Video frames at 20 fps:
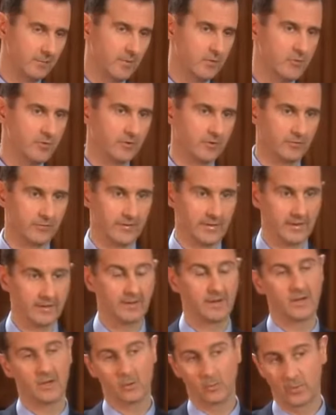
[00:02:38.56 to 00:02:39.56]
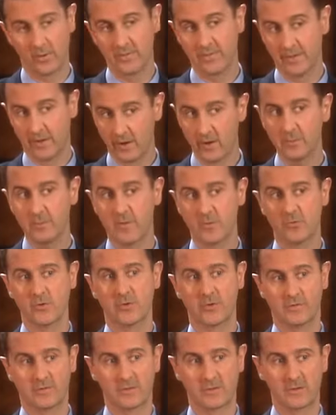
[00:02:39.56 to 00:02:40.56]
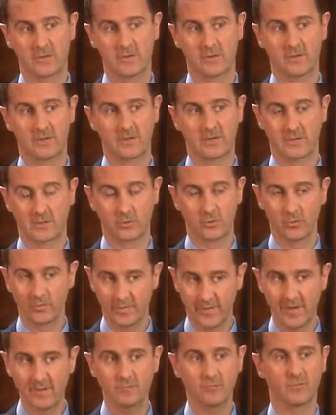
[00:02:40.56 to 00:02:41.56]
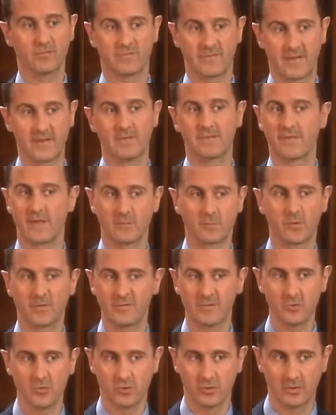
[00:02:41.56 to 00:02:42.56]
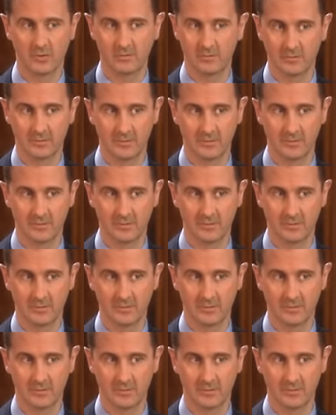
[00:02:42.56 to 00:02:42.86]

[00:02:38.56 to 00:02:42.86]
majority yet. When they are majority, you don't have to stay in that position.